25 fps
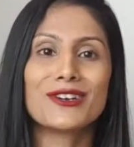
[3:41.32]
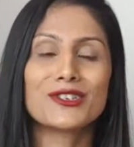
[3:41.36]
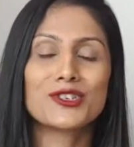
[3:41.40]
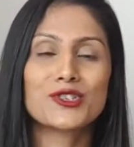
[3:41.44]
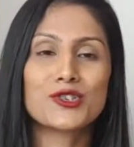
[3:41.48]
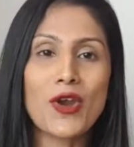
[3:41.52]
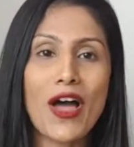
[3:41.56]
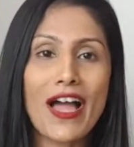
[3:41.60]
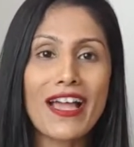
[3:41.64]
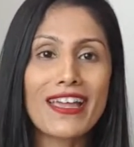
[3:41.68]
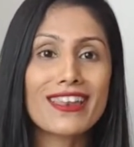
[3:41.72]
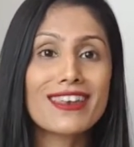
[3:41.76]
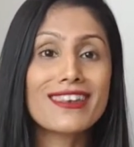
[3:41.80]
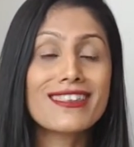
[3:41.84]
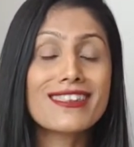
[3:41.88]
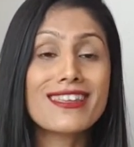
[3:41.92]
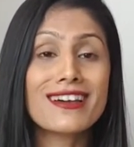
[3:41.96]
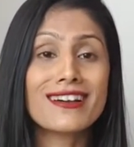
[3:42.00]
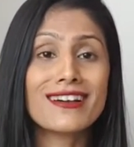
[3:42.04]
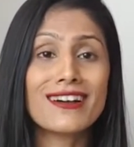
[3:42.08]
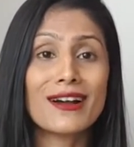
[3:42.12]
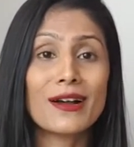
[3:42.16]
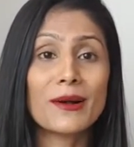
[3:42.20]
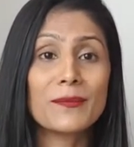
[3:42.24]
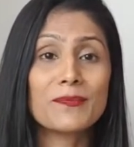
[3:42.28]
Try
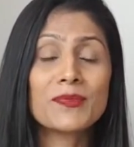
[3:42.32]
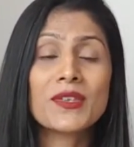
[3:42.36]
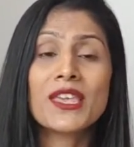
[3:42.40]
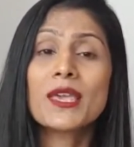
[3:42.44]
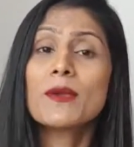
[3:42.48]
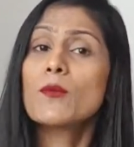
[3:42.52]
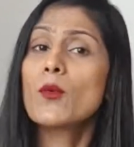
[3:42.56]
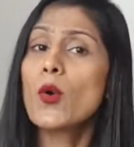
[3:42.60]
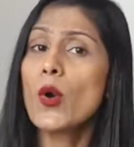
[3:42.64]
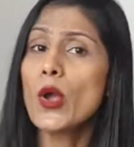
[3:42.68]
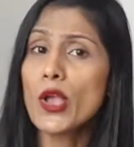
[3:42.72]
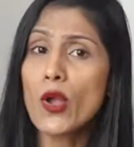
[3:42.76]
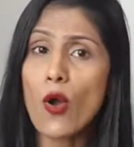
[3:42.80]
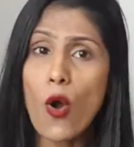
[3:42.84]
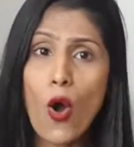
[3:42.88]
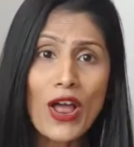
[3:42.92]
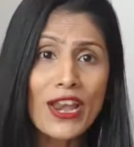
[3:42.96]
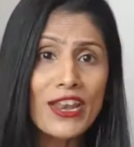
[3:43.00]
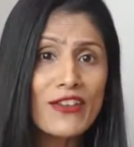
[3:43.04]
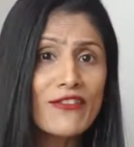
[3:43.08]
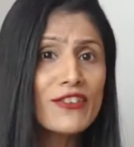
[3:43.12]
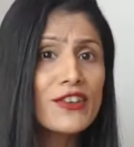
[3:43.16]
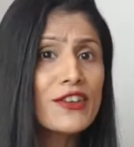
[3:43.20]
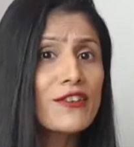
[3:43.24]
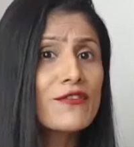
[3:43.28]
and keep going on
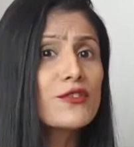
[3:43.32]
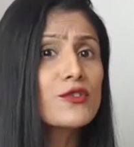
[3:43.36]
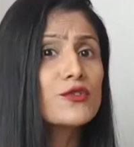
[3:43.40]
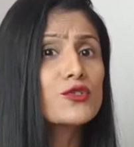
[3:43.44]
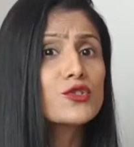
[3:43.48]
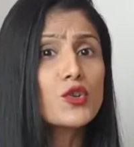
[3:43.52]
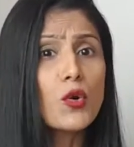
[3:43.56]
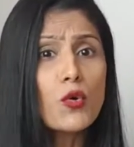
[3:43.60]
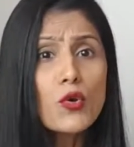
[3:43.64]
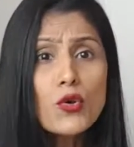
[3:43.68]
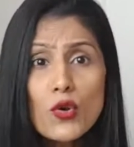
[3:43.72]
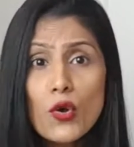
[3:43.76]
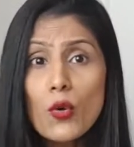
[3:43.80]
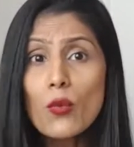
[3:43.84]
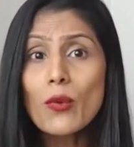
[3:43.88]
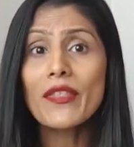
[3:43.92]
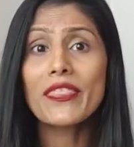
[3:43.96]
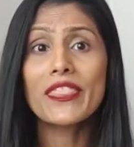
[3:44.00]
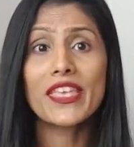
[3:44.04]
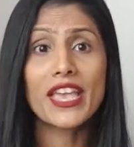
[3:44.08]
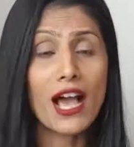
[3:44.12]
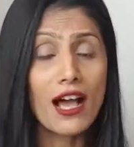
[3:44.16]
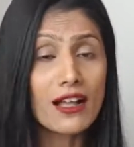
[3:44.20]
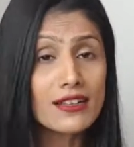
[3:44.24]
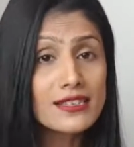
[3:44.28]
even if you don't know what
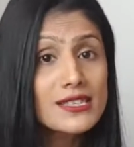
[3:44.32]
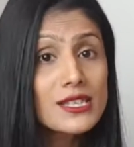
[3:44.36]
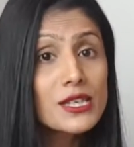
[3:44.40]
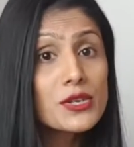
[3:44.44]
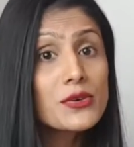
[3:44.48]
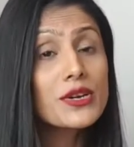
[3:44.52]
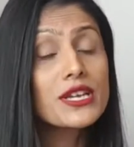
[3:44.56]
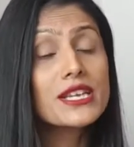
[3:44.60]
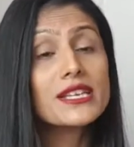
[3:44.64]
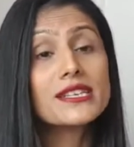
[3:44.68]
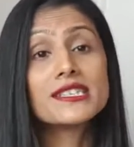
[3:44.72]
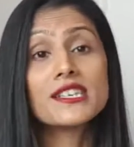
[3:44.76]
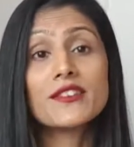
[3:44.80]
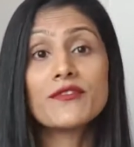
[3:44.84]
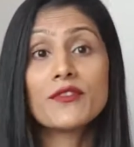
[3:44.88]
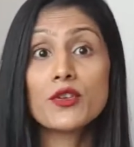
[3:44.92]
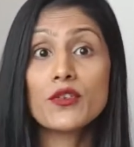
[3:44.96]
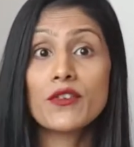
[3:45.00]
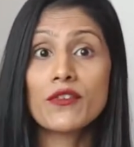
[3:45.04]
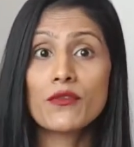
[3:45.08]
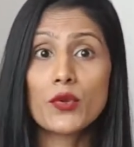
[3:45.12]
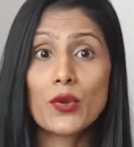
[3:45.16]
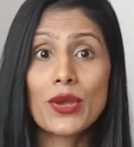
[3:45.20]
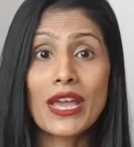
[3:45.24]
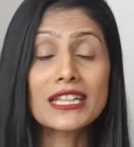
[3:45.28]
the answer is, even
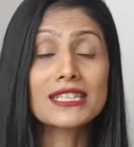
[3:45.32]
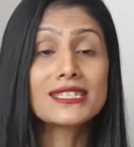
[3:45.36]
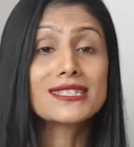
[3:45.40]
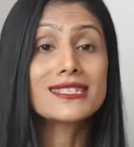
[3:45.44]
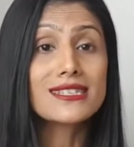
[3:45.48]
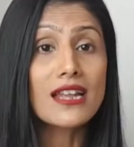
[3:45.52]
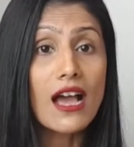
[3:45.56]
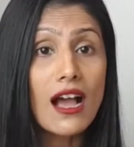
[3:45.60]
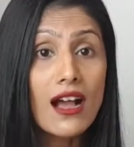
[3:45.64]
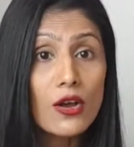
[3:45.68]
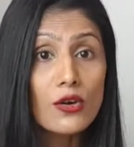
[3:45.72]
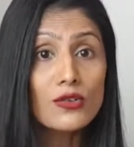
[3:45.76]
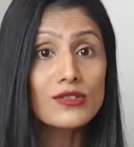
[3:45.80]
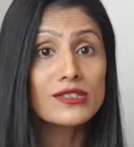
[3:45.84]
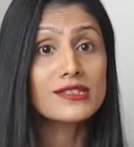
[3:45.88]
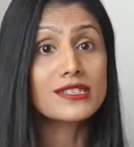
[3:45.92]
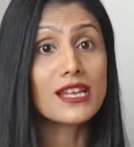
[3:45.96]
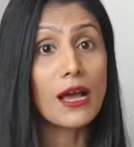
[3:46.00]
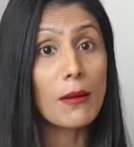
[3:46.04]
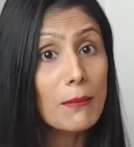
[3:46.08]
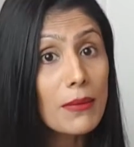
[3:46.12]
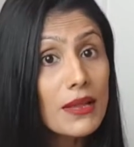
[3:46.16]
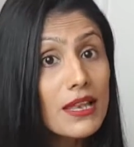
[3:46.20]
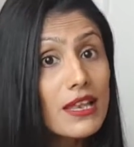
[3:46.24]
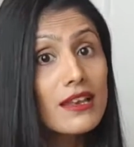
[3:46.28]
if you get stuck or
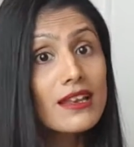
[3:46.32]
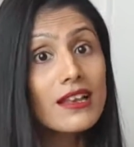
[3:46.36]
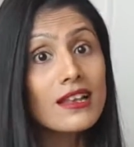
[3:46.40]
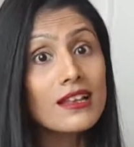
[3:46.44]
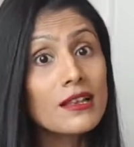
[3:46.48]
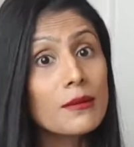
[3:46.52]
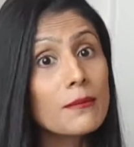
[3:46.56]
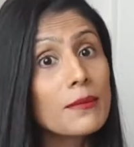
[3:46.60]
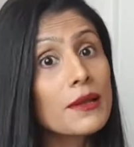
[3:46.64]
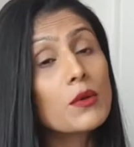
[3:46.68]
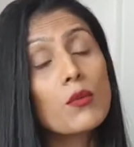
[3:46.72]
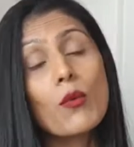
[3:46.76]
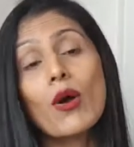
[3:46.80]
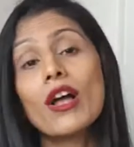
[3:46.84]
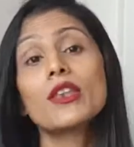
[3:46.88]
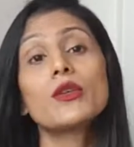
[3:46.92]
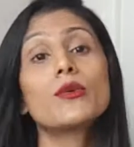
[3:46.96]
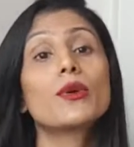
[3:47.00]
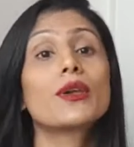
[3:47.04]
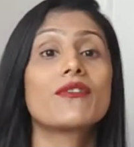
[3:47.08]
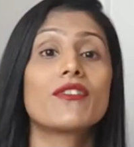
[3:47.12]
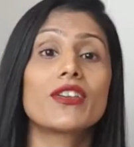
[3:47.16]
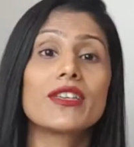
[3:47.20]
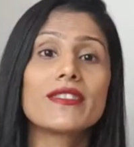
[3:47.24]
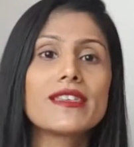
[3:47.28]
stumble a little bit while you're
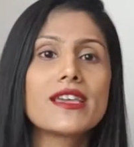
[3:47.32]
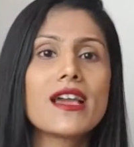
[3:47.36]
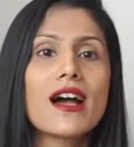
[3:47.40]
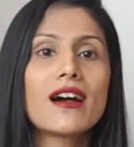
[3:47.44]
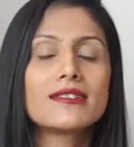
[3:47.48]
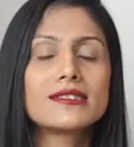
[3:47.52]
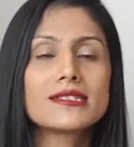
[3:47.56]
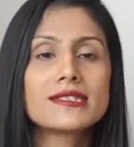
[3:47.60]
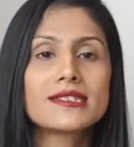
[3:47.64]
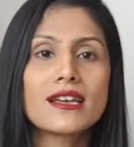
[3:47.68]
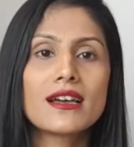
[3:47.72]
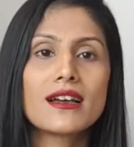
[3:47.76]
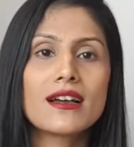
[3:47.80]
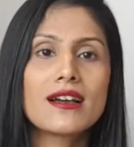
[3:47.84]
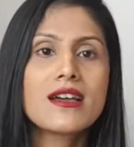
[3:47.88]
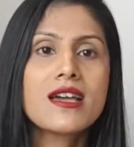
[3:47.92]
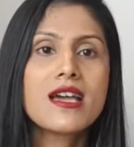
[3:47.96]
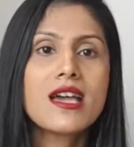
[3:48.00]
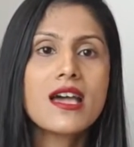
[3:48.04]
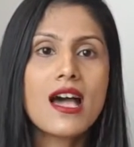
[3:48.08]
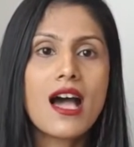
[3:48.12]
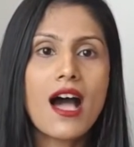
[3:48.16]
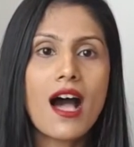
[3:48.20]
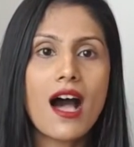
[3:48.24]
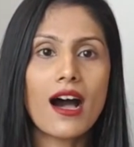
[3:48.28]
giving the answer.
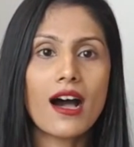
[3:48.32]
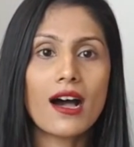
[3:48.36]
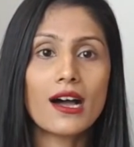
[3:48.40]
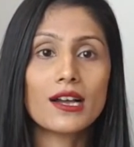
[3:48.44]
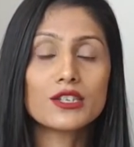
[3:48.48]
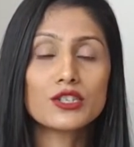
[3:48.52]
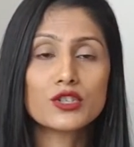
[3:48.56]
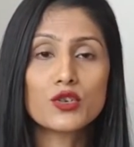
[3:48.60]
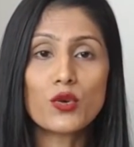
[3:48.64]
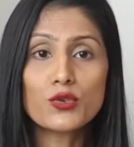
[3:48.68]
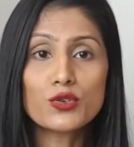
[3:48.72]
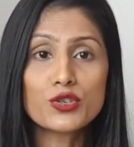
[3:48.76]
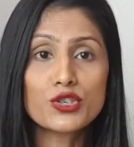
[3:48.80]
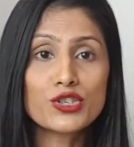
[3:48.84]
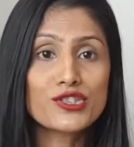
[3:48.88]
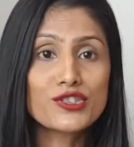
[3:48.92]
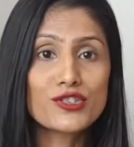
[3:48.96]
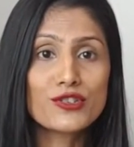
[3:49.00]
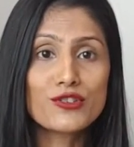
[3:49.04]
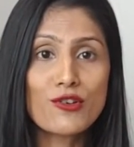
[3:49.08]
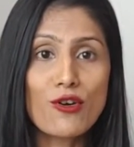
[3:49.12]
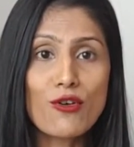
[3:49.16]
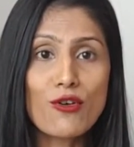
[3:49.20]
Don't just,